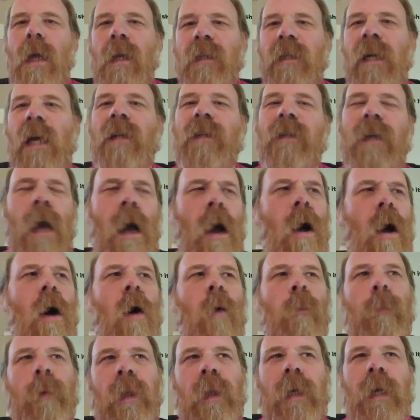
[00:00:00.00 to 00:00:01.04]
says,
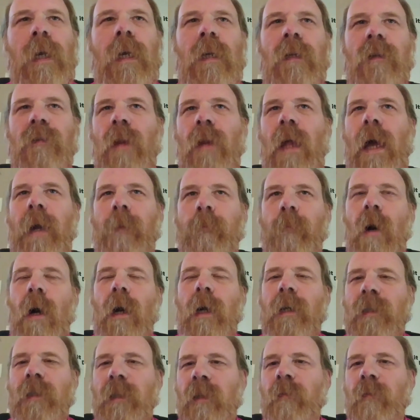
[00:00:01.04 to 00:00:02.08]
oh, please, like
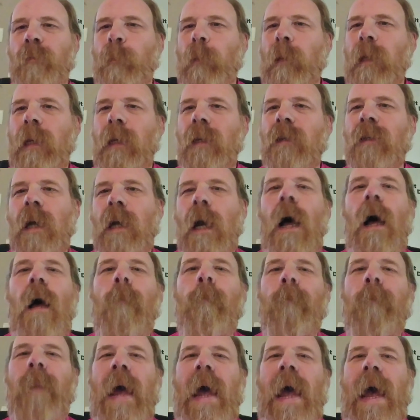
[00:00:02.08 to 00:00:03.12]
Market says, please
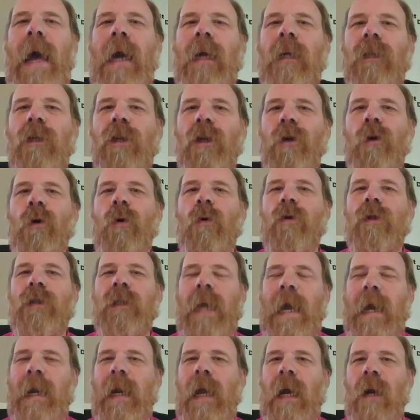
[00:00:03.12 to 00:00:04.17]
come back to
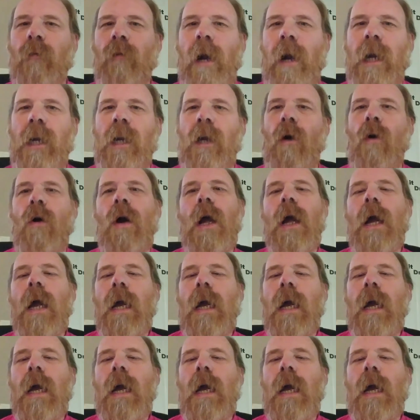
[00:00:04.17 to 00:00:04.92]
satellite radio.